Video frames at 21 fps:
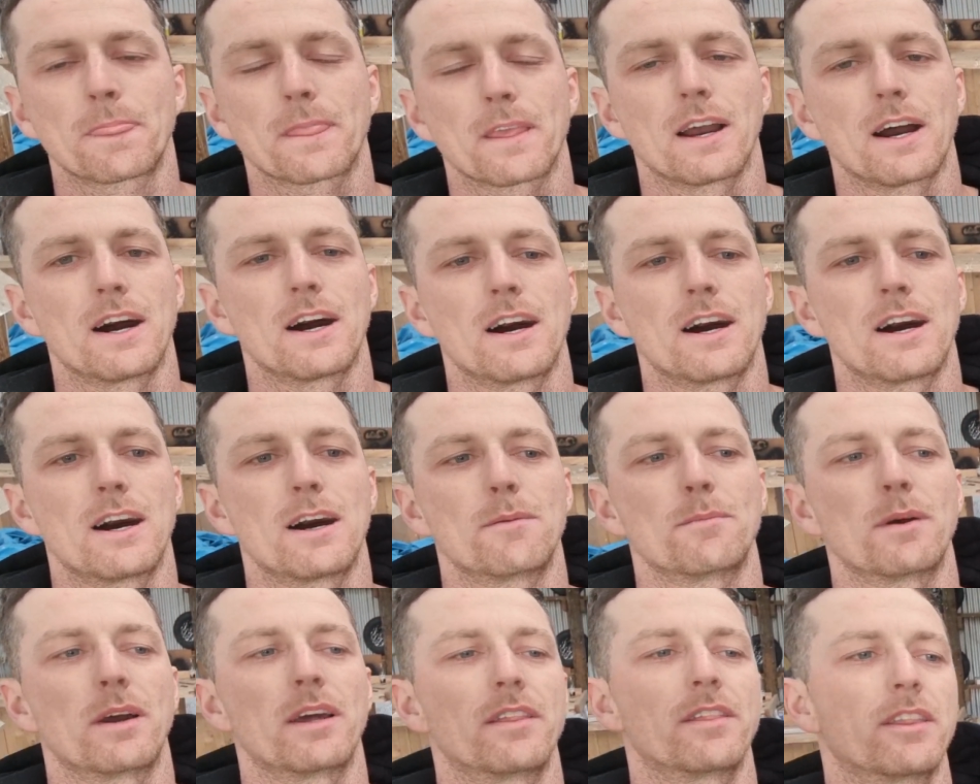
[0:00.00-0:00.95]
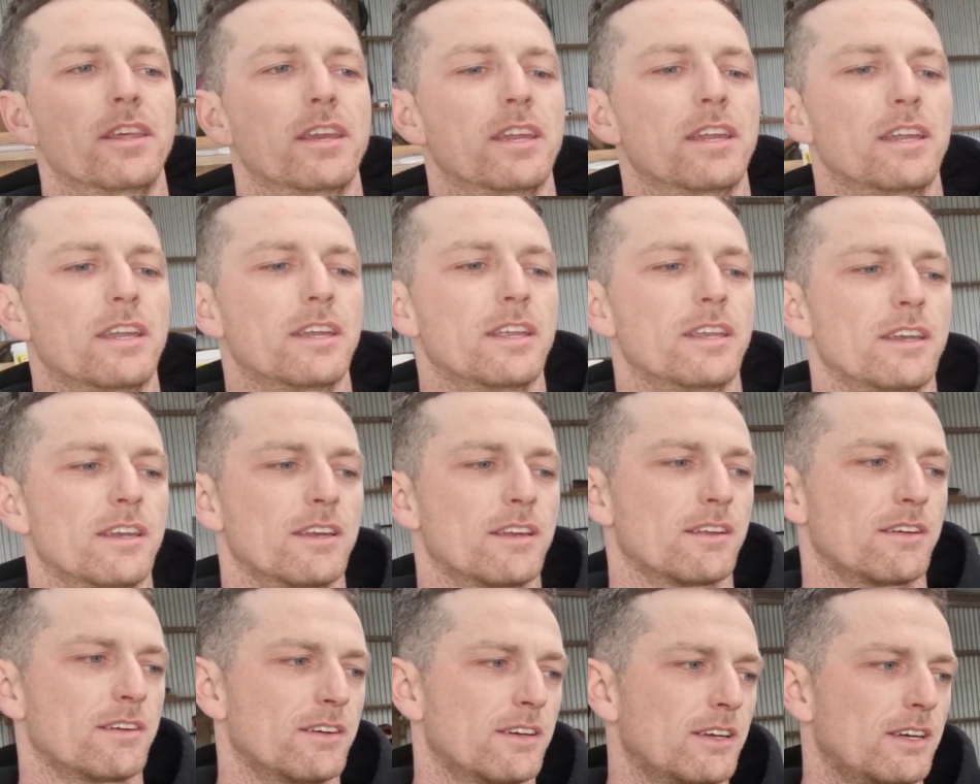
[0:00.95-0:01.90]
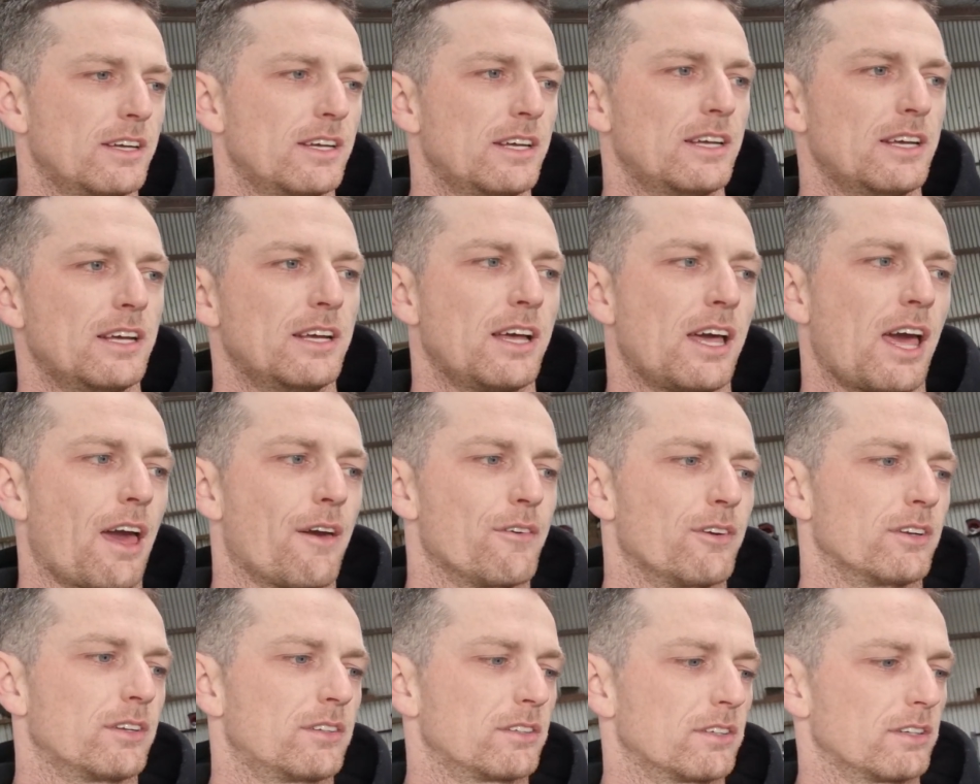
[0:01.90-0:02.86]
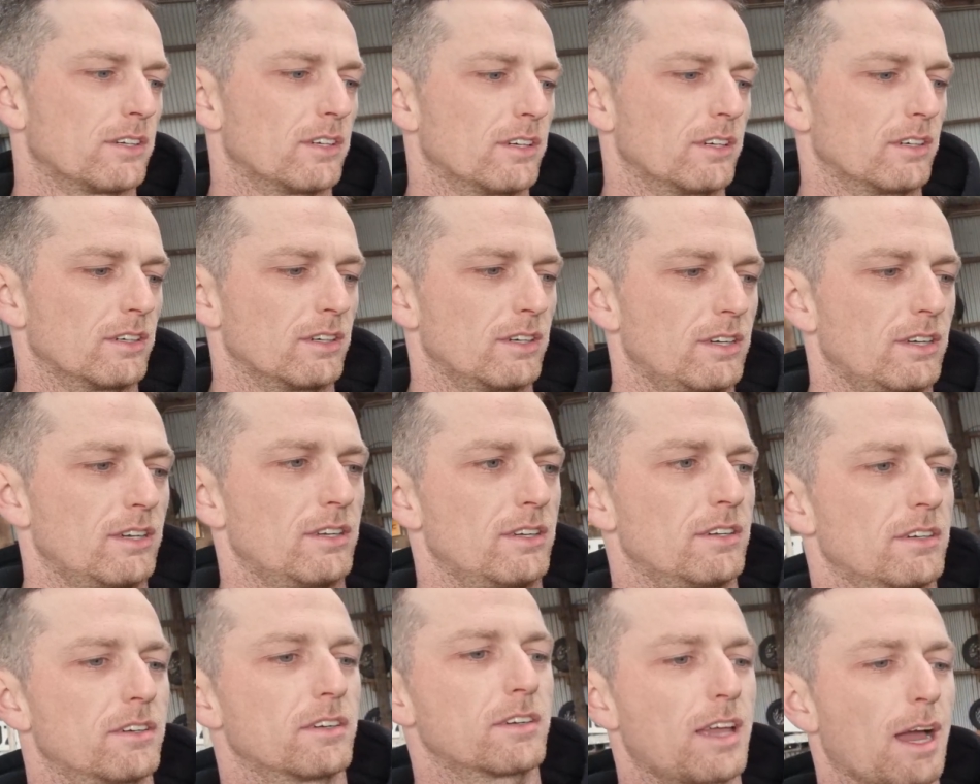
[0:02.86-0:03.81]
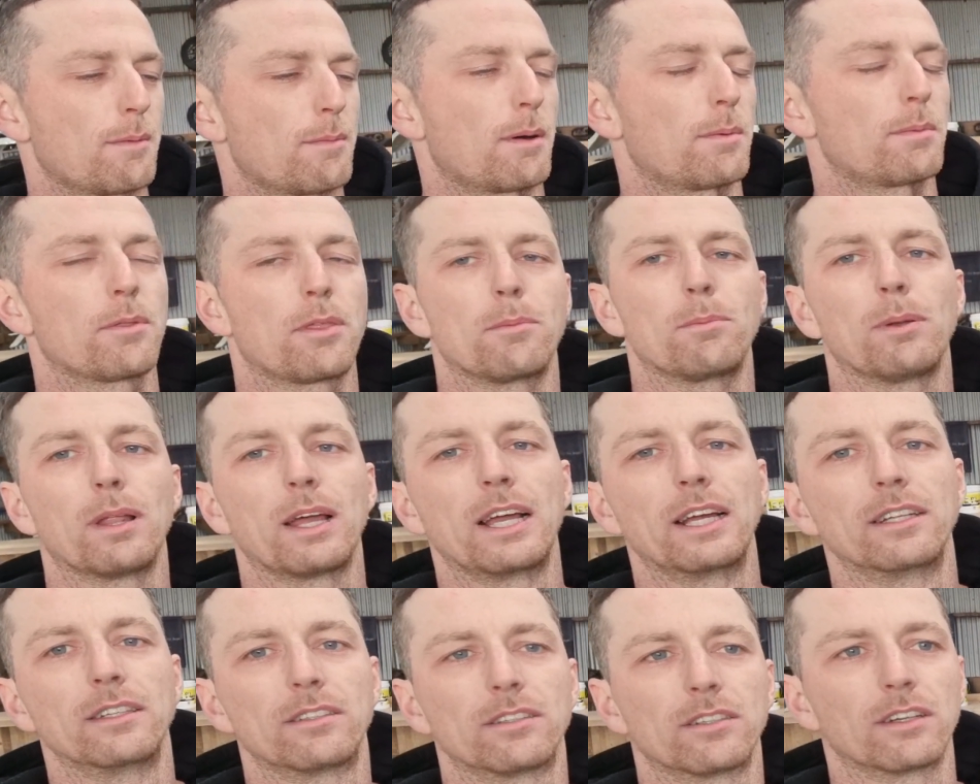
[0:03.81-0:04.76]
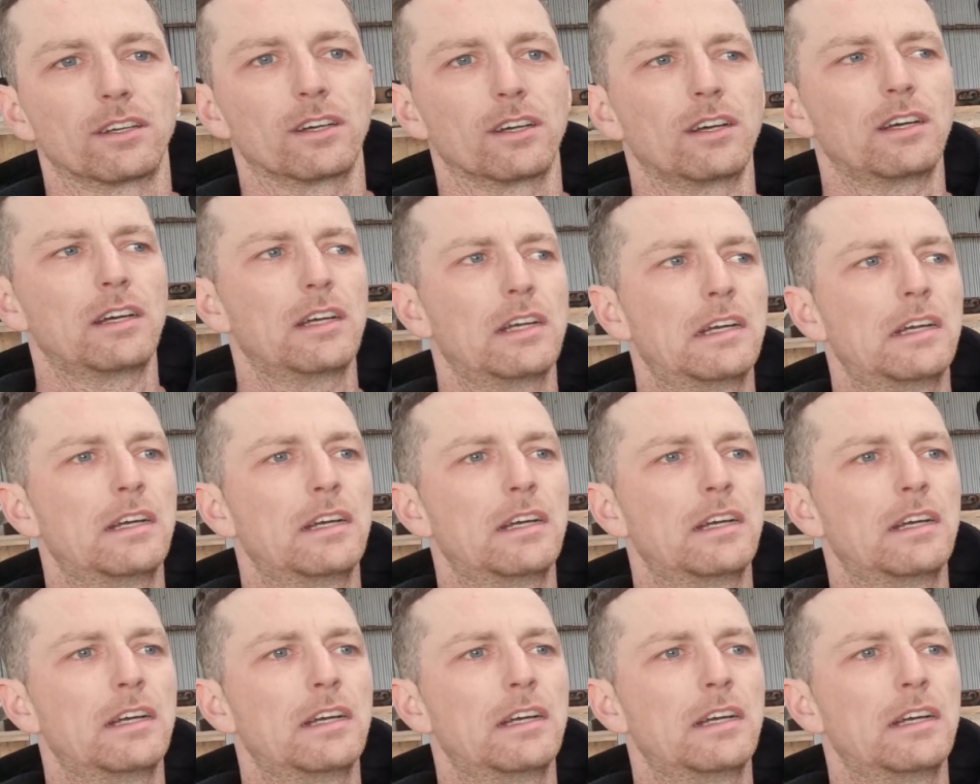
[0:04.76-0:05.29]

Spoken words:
and then having to come up with a plan to